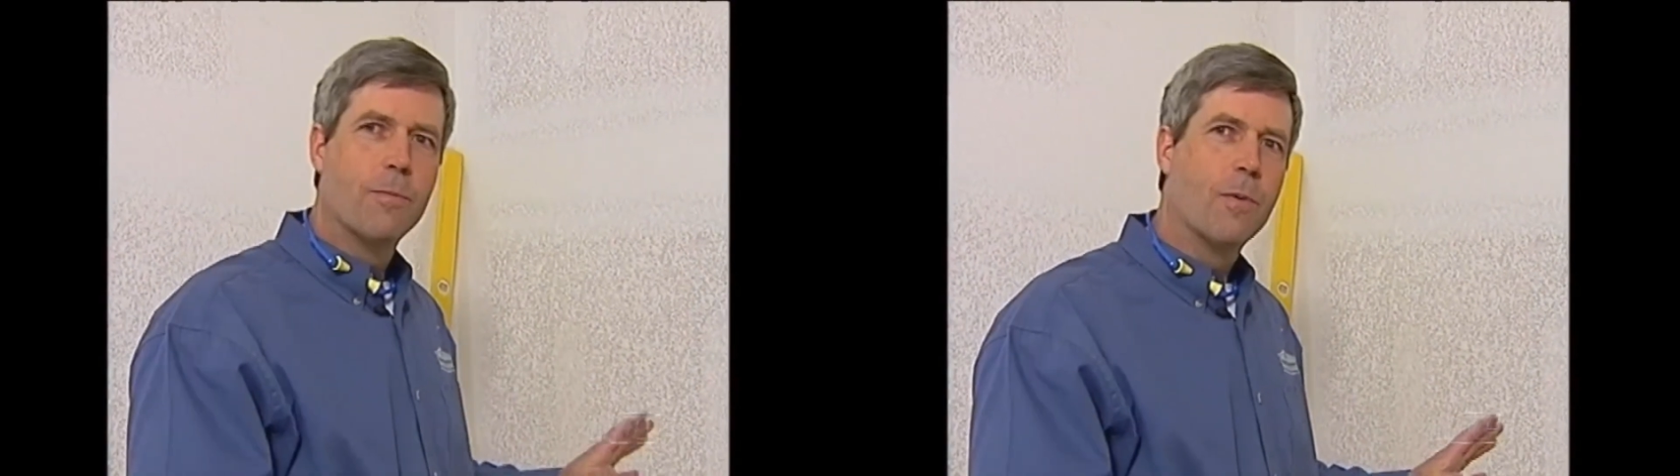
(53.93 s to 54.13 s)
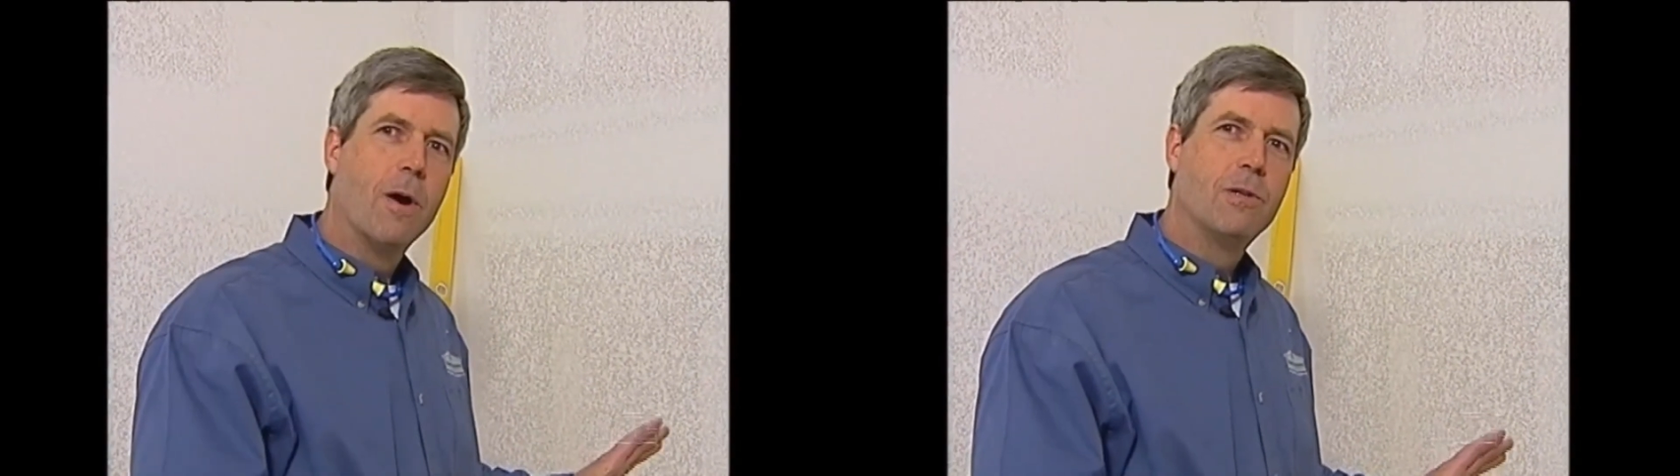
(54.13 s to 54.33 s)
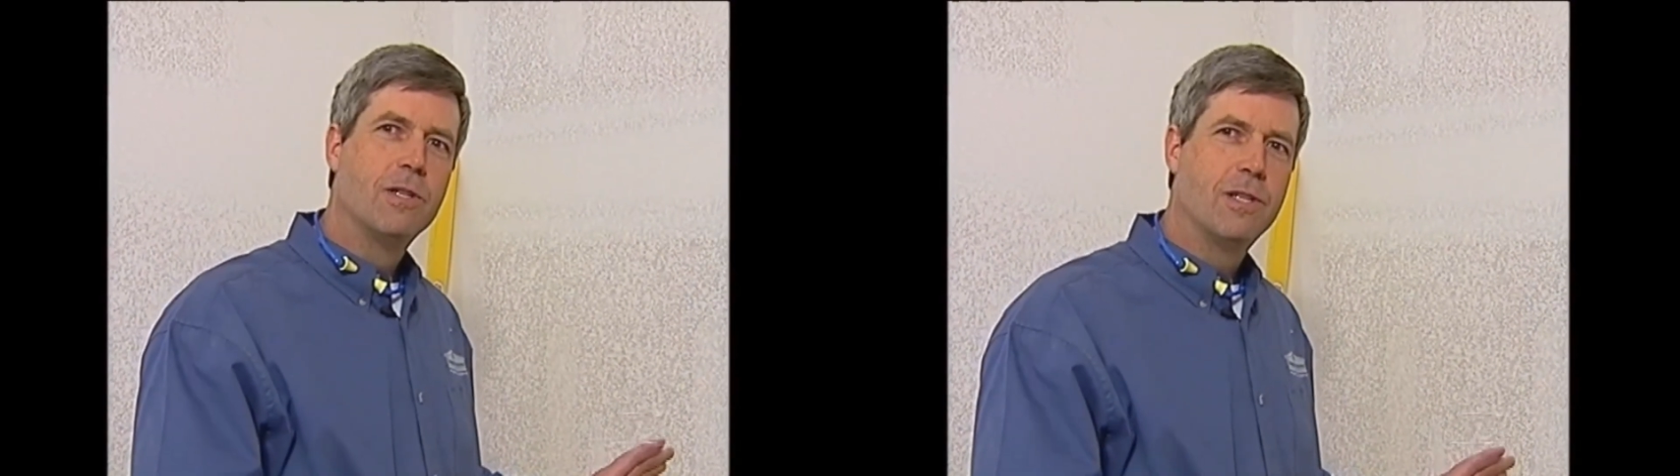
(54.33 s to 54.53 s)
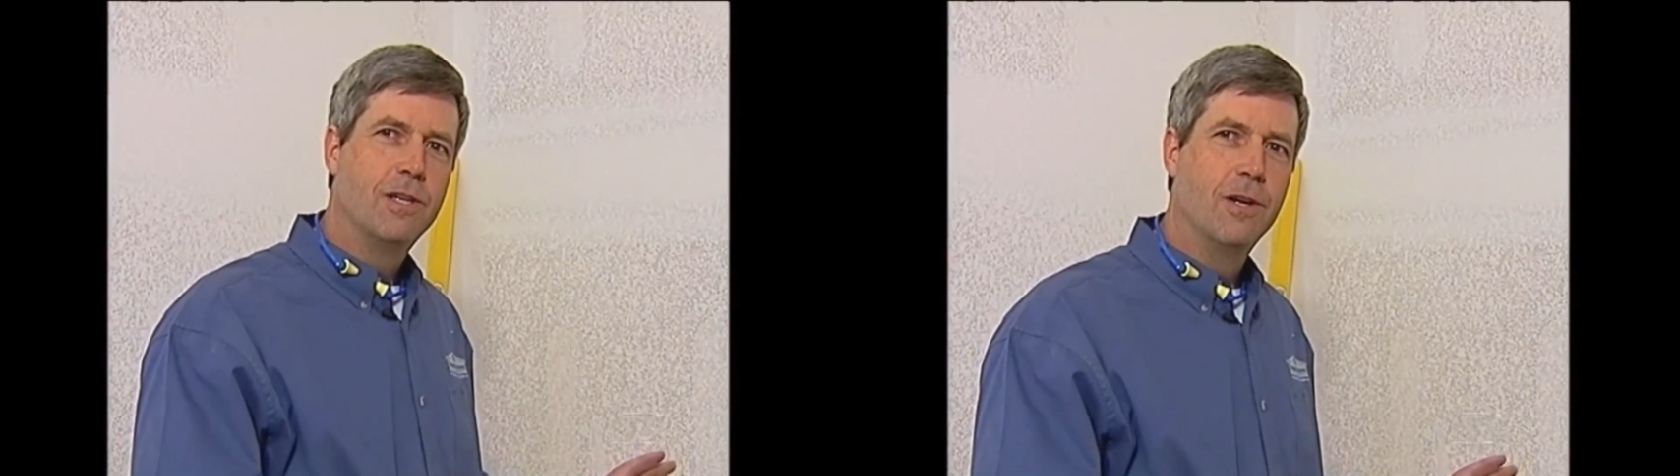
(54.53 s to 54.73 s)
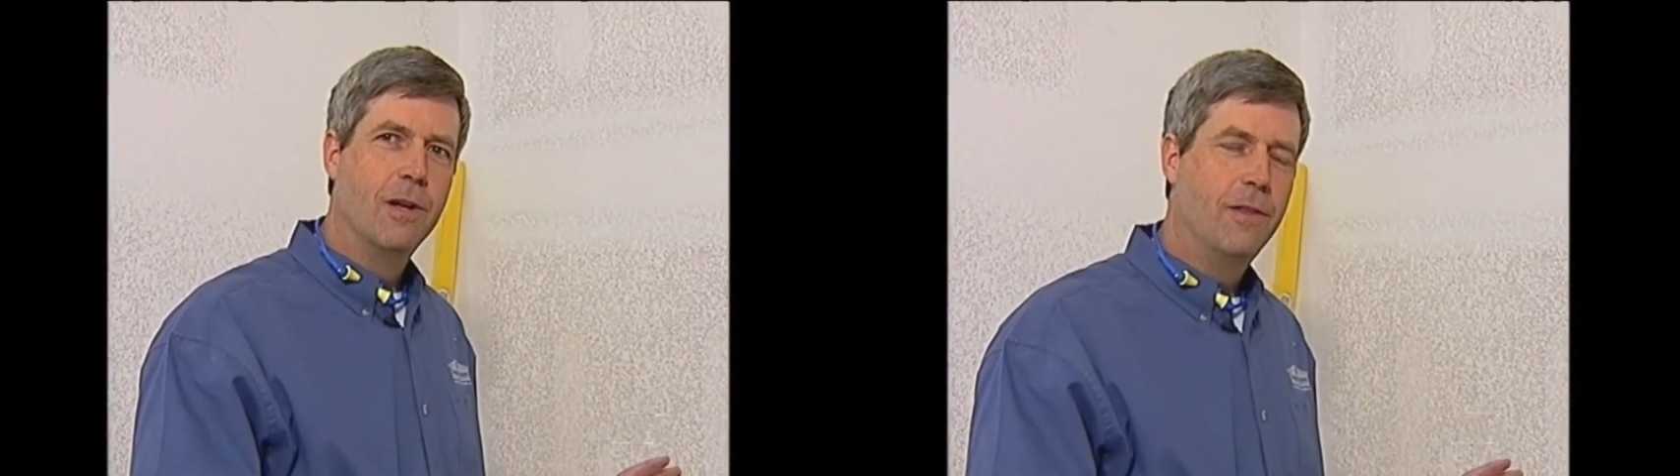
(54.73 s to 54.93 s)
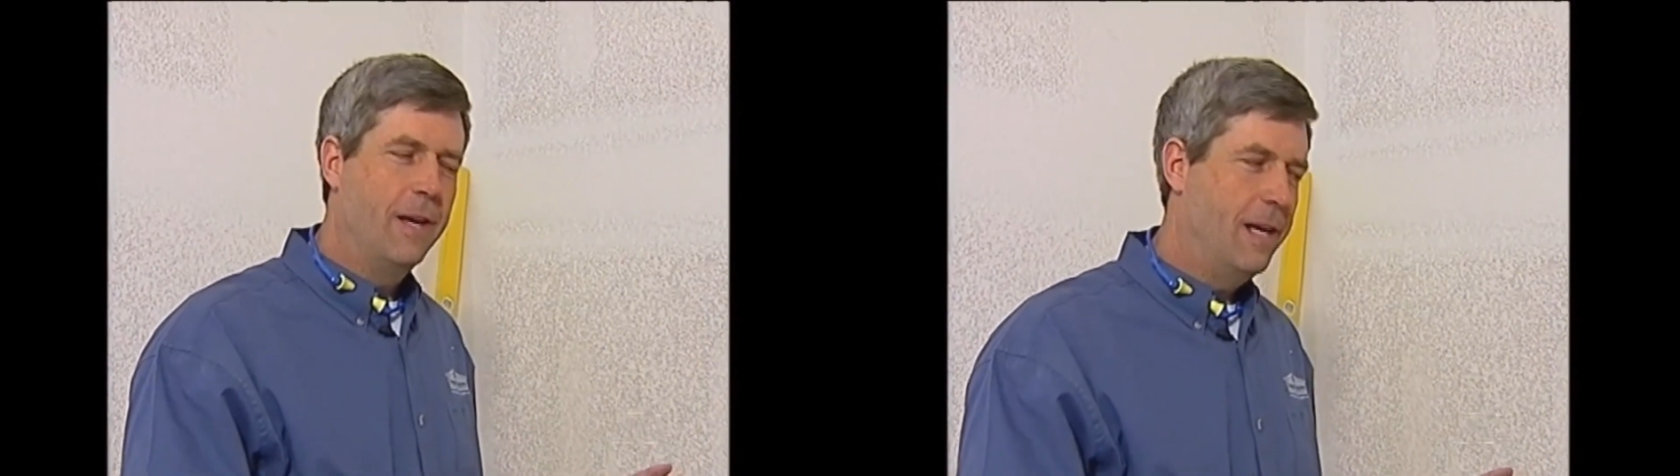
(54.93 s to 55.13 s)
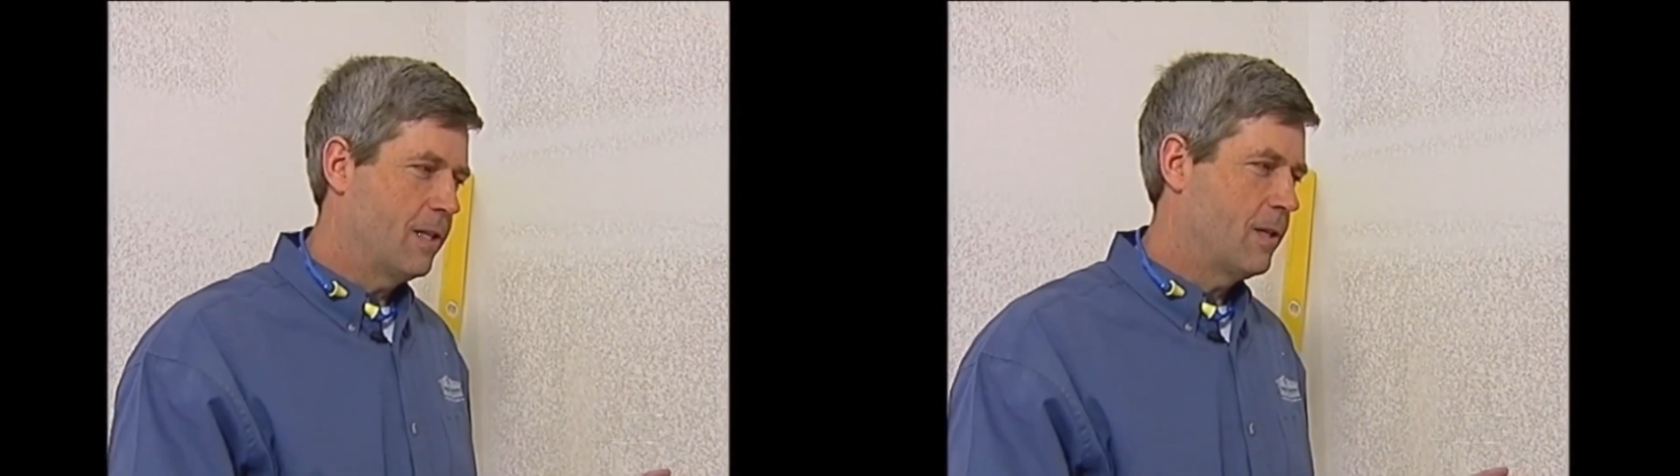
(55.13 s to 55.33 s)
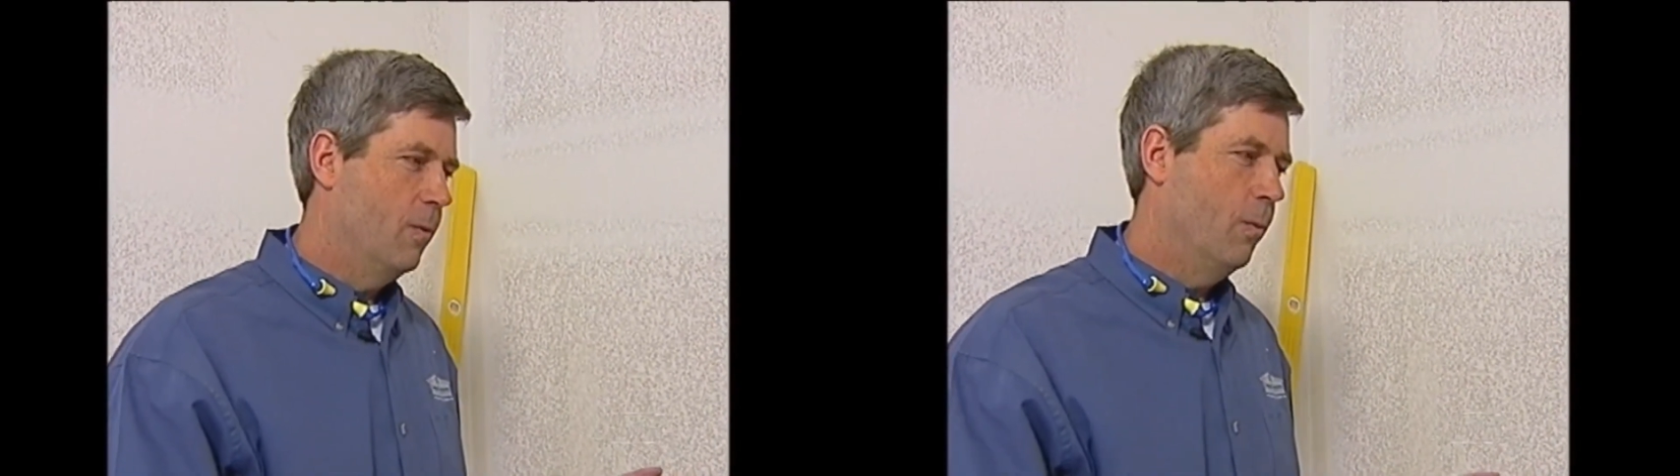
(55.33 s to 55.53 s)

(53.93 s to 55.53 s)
approaches to doing this,